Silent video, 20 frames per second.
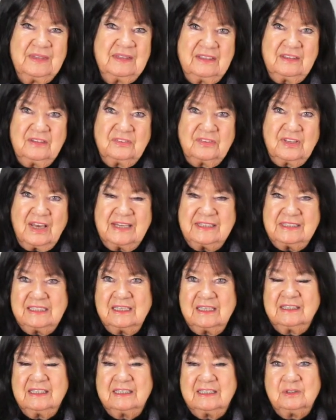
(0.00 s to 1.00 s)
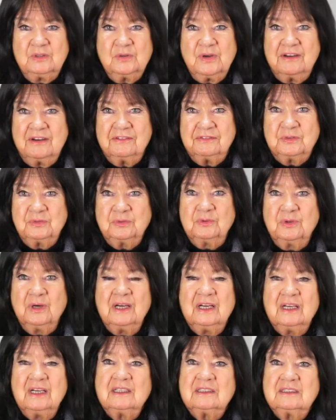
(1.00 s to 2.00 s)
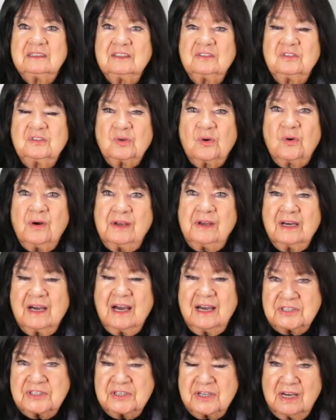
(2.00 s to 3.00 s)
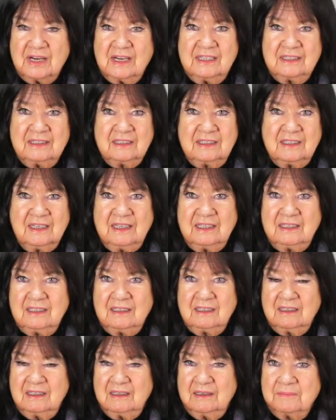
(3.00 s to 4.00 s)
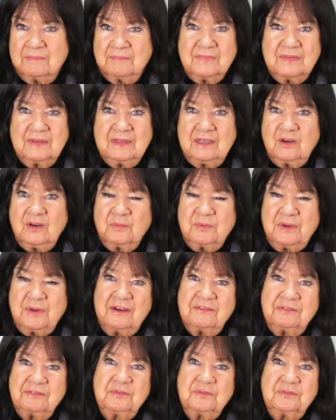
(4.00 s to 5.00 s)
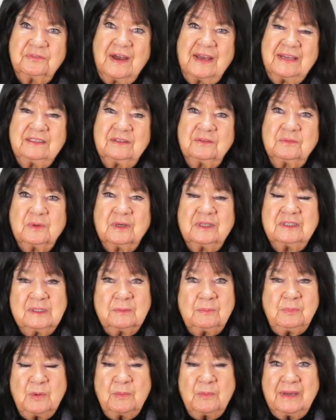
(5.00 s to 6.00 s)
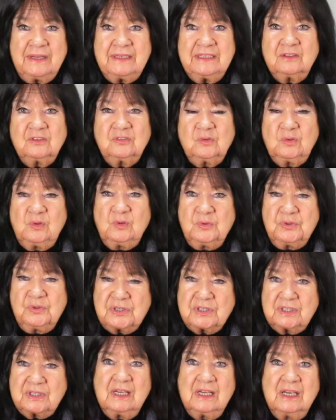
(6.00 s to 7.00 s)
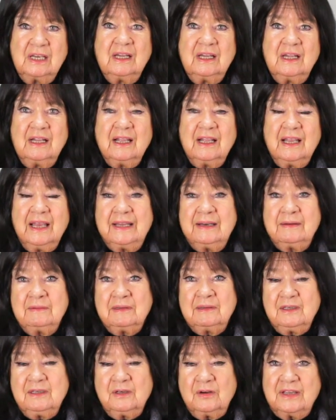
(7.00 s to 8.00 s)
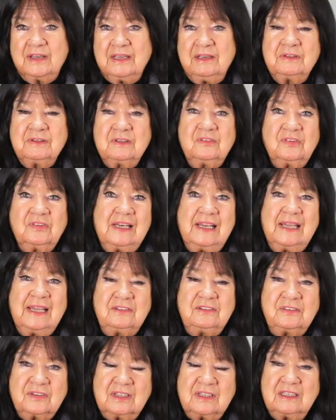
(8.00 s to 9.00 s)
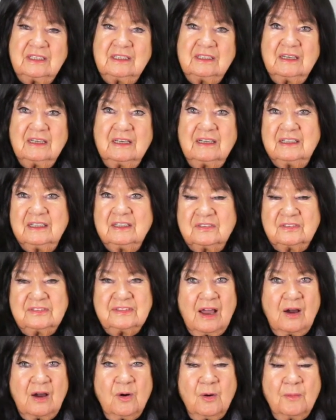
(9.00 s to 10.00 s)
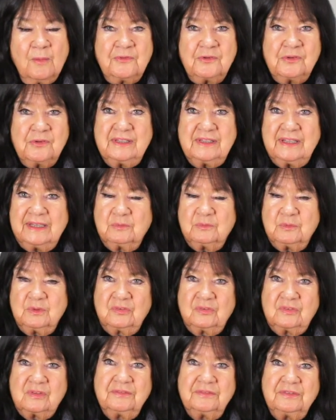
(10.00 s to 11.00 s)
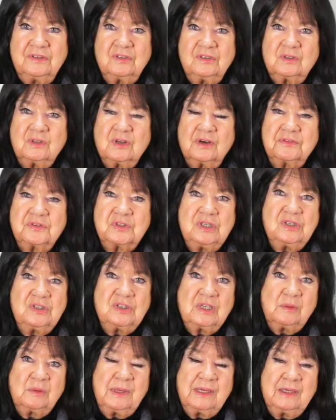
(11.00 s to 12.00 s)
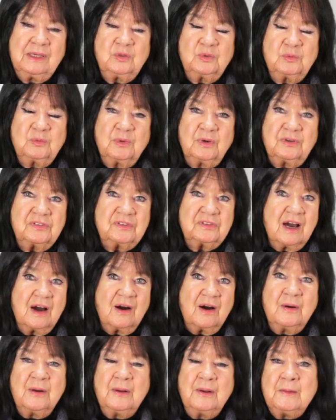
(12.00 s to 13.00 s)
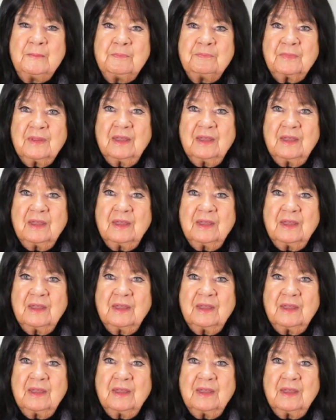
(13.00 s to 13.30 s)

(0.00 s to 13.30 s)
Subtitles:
this idea that you have to destroy Russia, and we have to find a diplomatic solution. And, you know, even Zelensky is now hopeful that with the visit of Xi Jinping to Moscow,